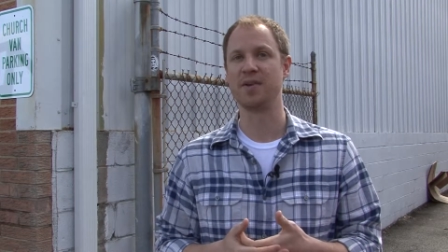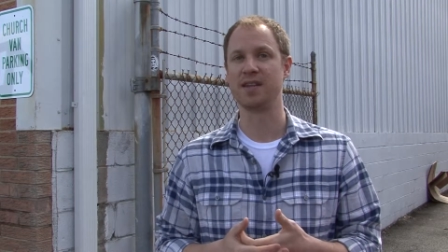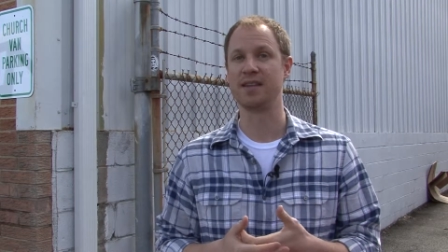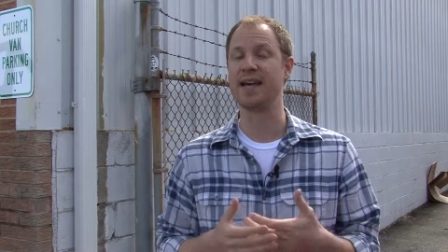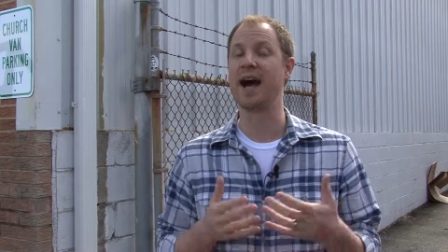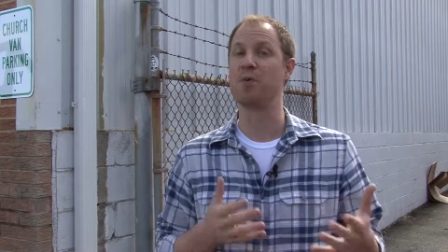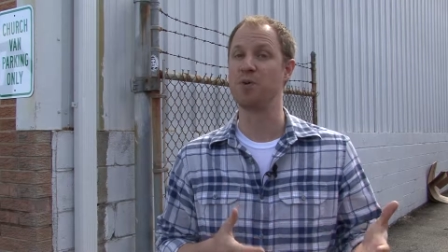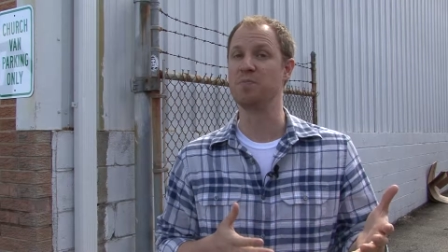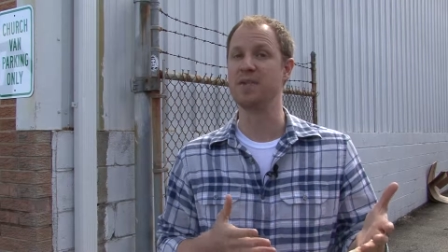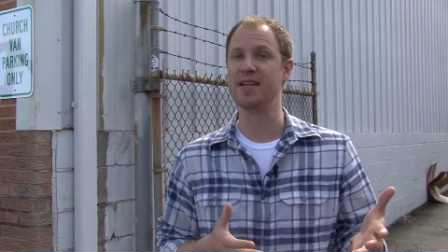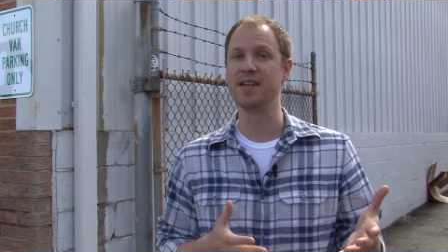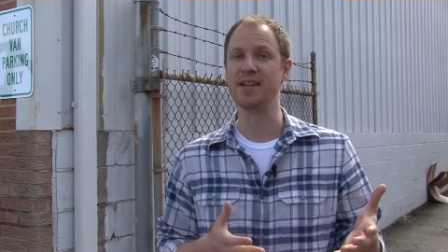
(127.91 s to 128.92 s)
and that that would
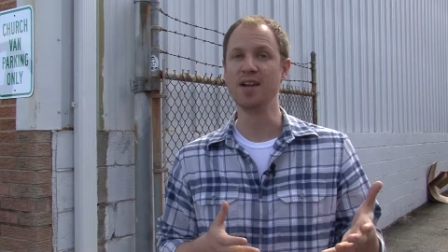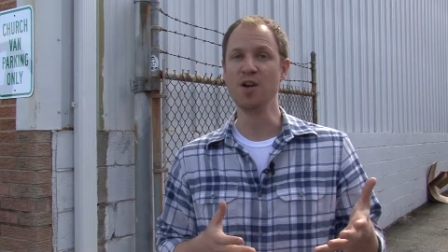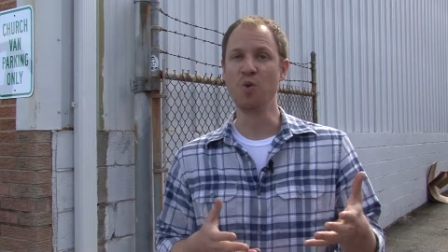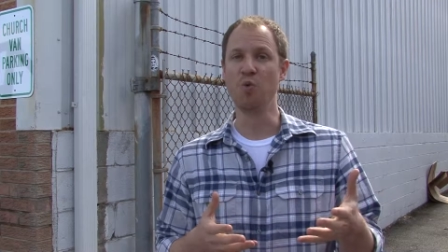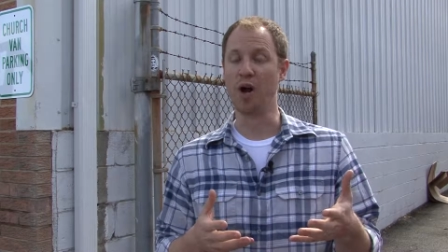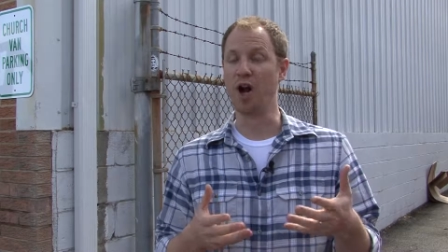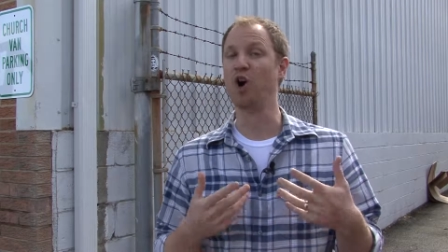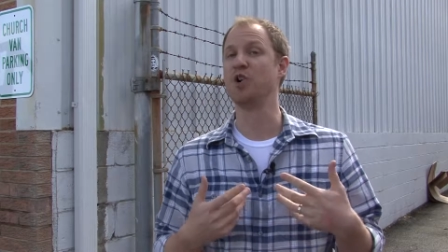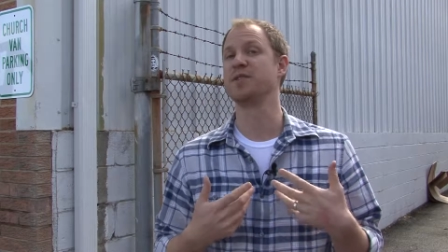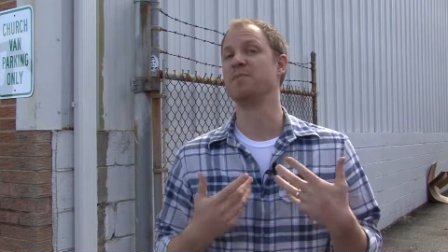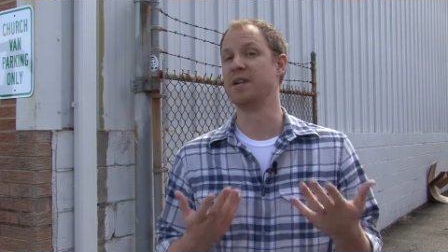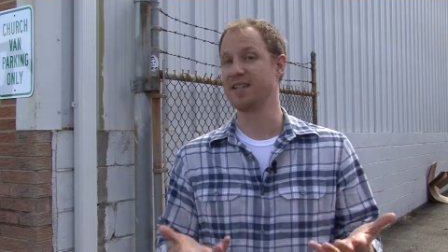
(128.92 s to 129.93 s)
be what
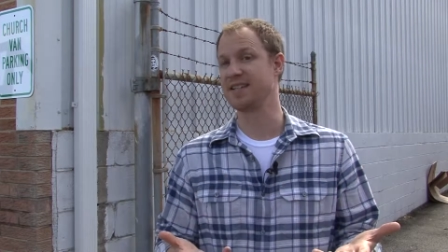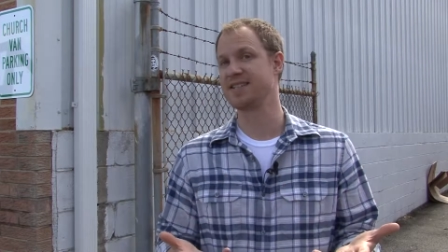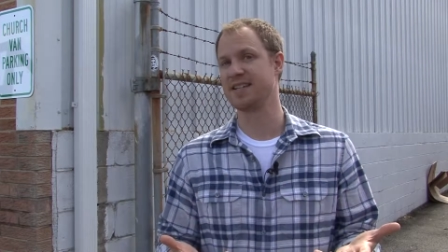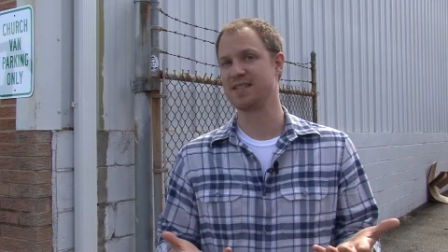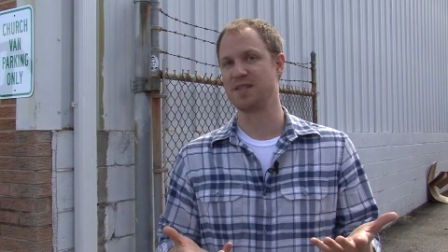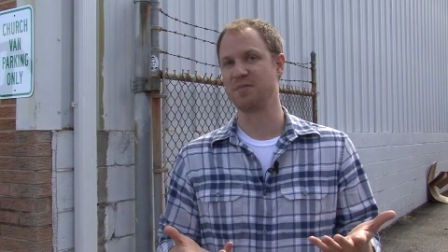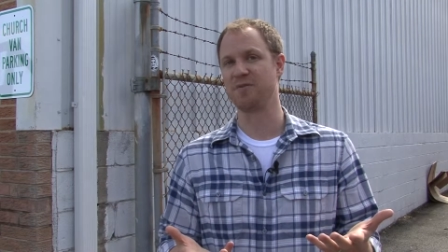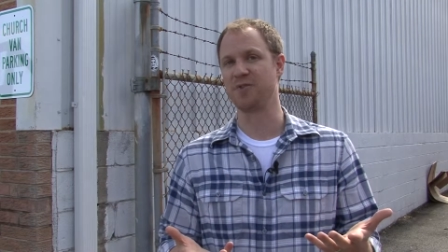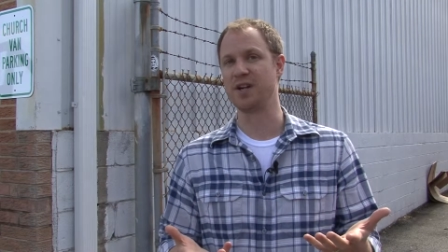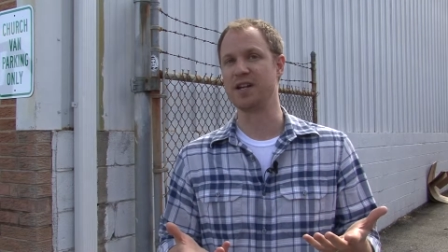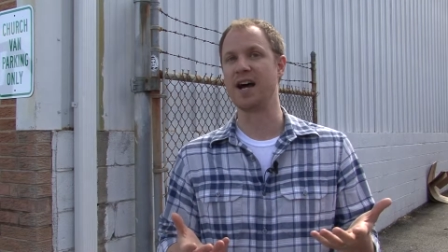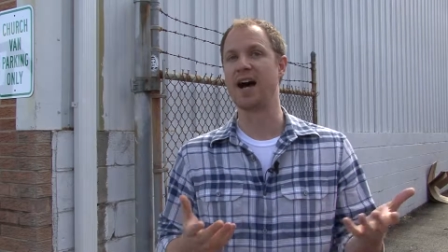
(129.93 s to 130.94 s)
ultimately sets them
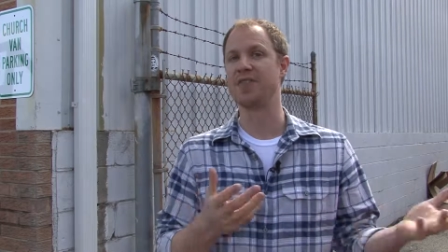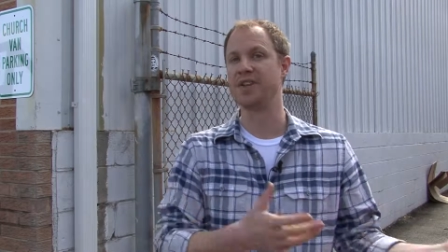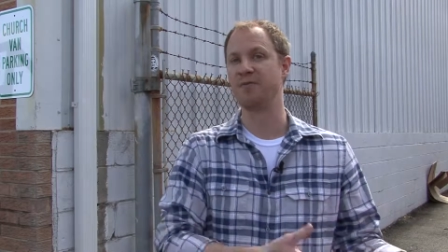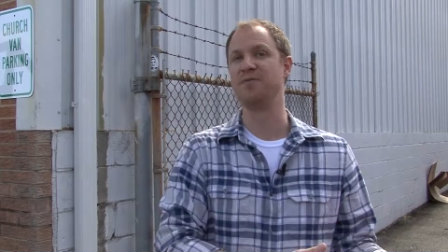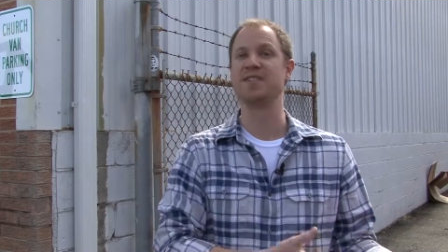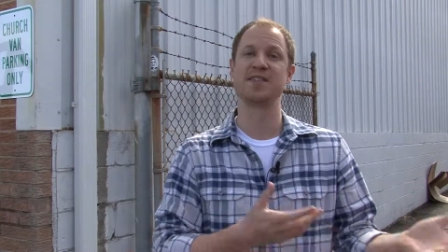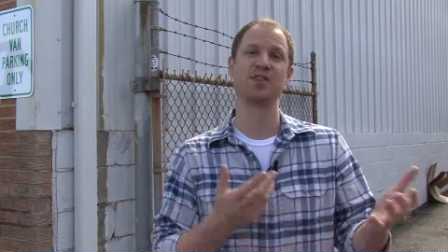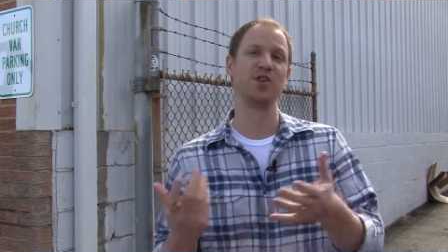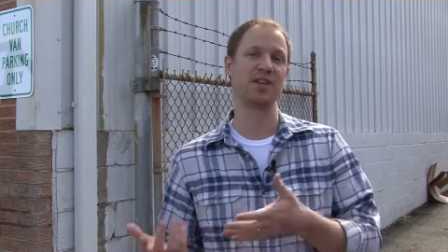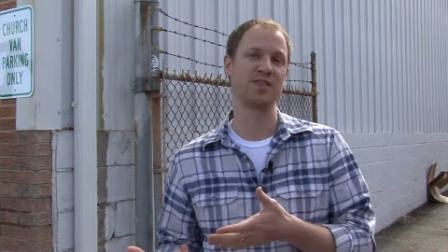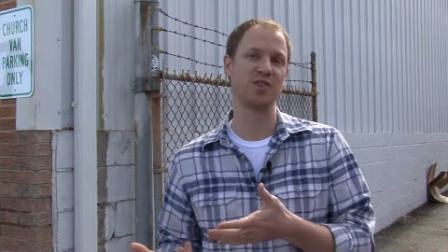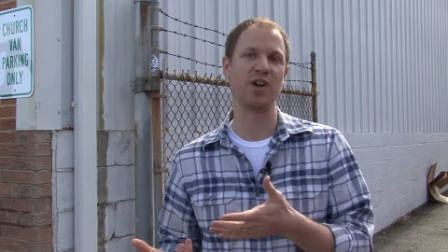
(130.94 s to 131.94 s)
free, not the
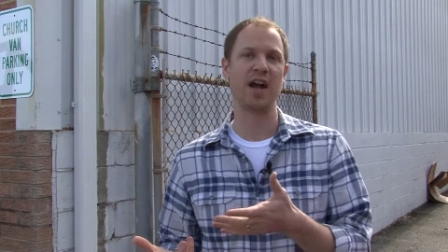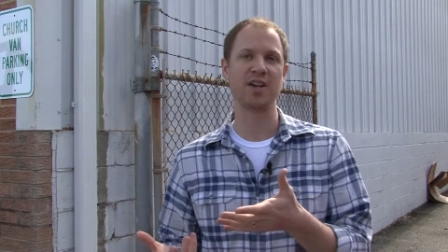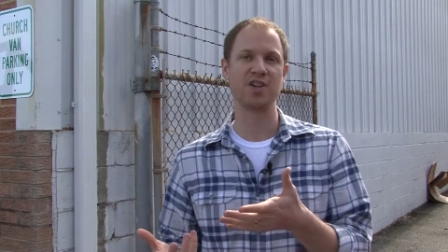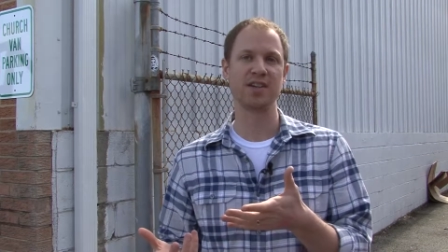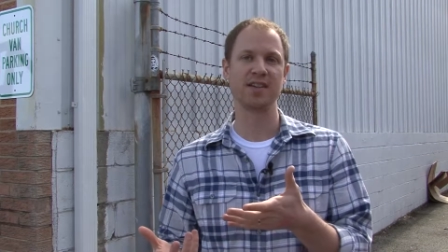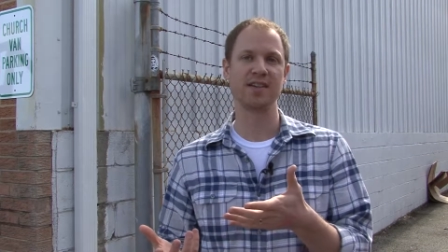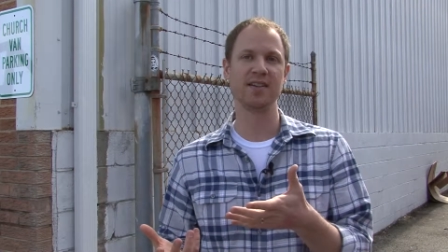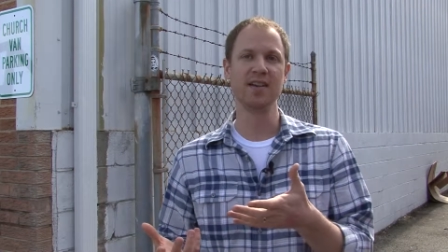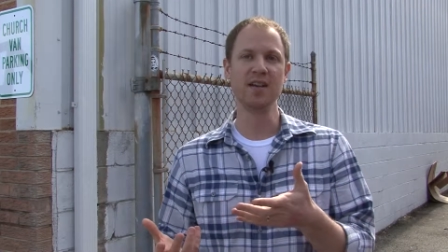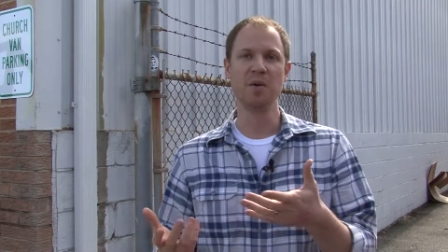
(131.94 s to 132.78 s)
physical extraction,